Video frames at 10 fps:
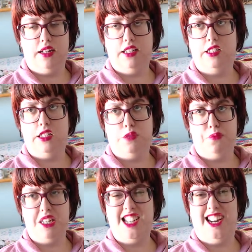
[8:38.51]
is
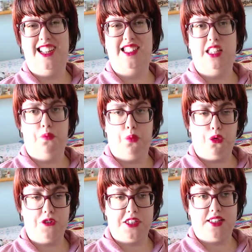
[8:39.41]
specialized in
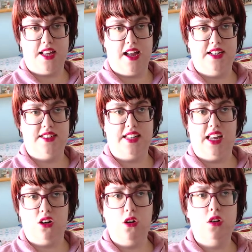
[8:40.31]
books and
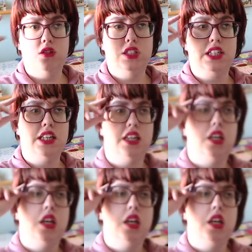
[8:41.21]
psychology,